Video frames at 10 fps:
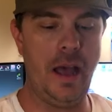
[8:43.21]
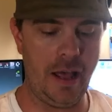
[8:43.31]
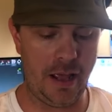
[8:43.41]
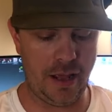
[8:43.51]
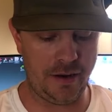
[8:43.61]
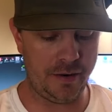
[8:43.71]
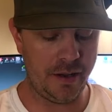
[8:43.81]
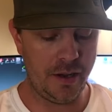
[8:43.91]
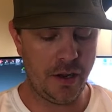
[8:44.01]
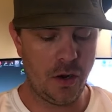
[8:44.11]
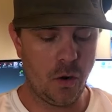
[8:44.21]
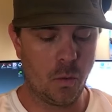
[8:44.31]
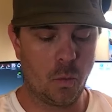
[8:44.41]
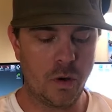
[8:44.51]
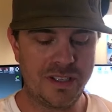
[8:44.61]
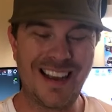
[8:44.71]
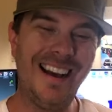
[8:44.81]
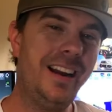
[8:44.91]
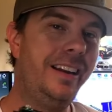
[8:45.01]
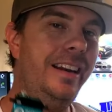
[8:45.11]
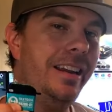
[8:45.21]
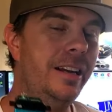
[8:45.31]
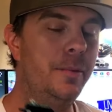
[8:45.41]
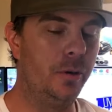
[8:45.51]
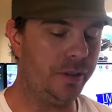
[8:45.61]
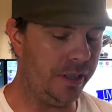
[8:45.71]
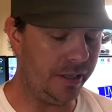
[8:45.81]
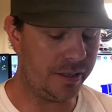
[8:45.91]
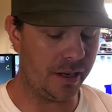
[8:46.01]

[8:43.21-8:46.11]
And what's kind of neat about these,